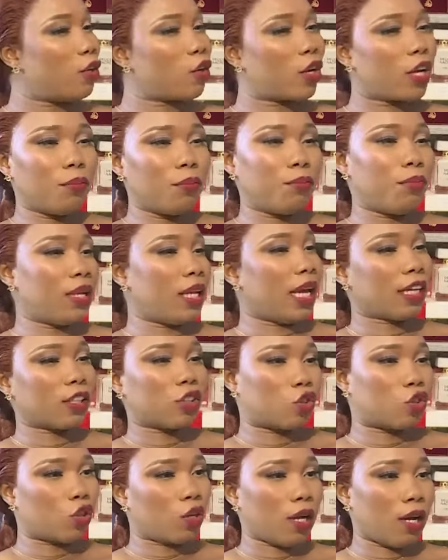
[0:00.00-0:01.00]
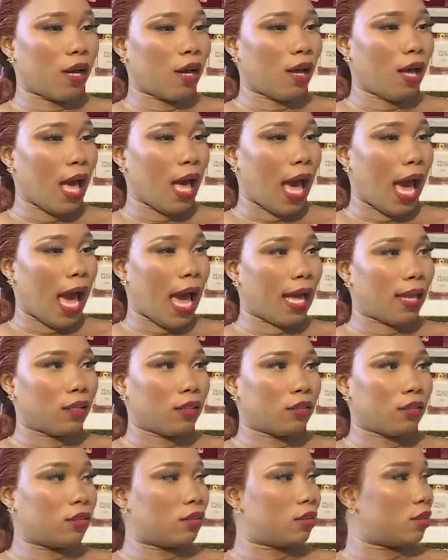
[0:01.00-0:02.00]
When you can be extra uh -huh.
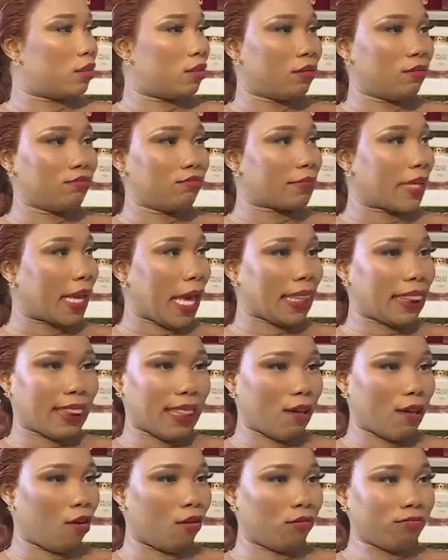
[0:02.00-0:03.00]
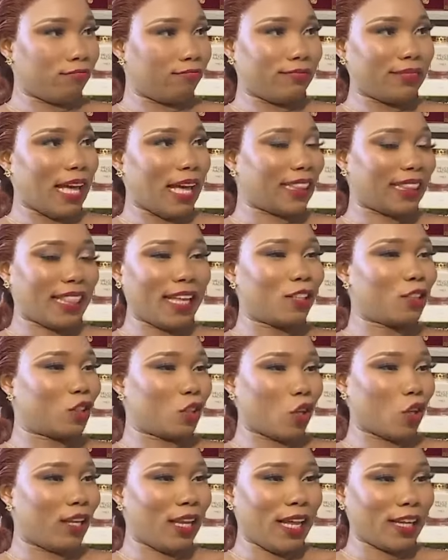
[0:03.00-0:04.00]
and get the
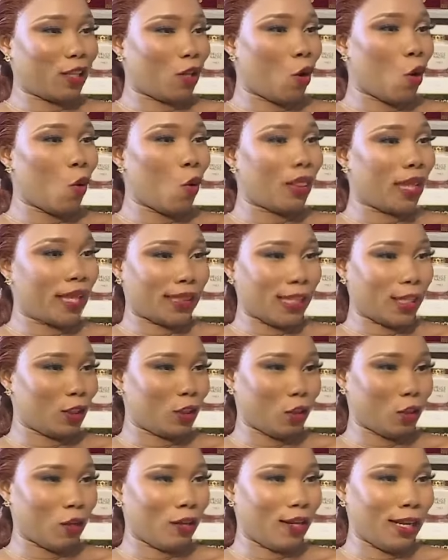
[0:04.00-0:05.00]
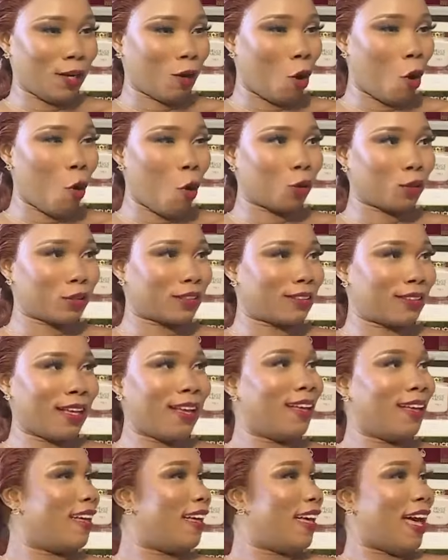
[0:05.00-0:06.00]
attention, like the whole attention, and mm. cause
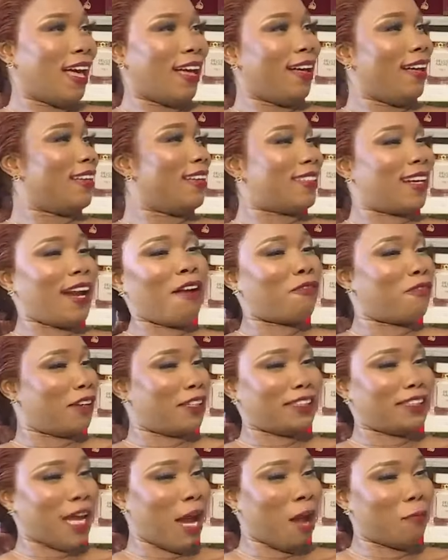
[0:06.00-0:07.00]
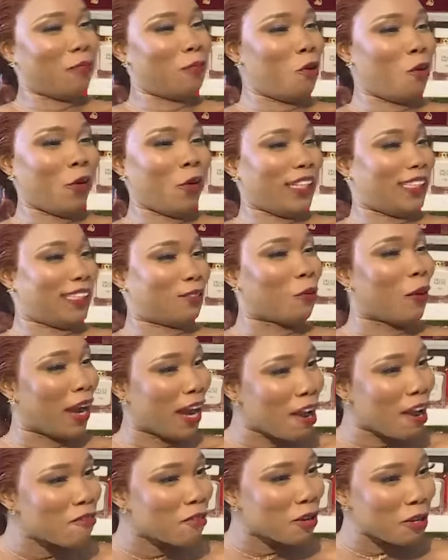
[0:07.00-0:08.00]
traffic jam, noise
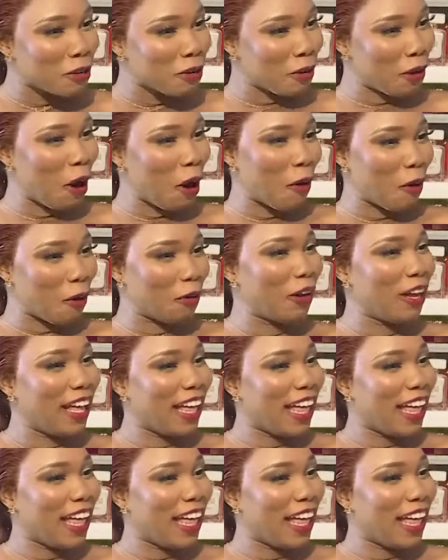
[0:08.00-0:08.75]
wherever you go.